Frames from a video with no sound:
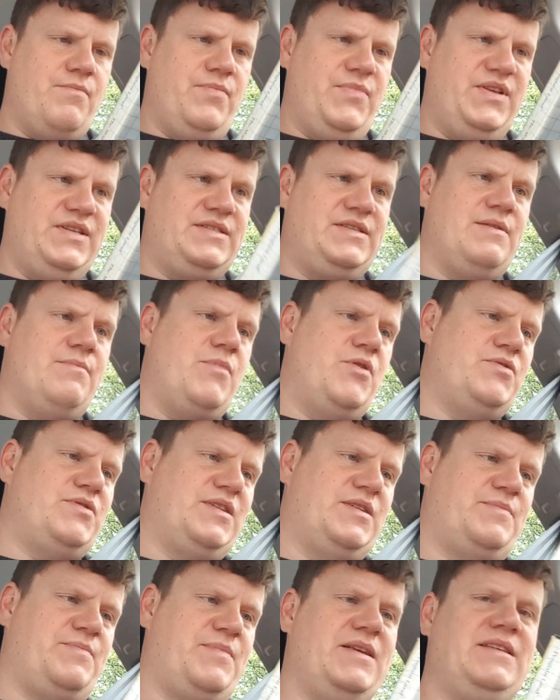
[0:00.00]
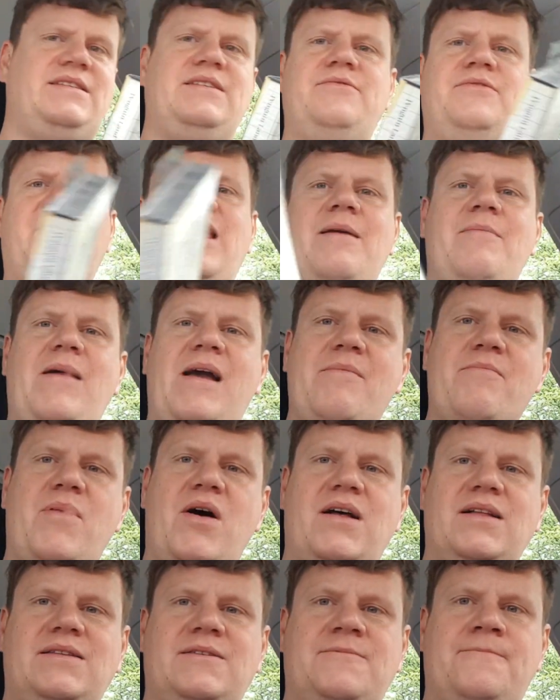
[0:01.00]
This is the most expensive game I
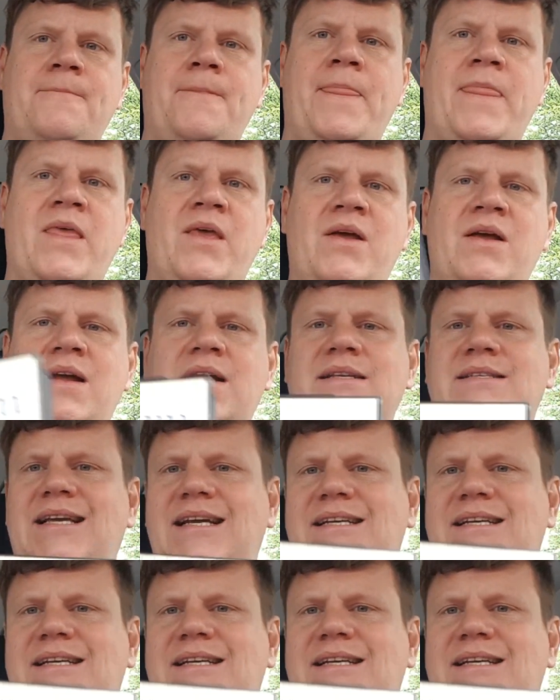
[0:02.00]
bought. It's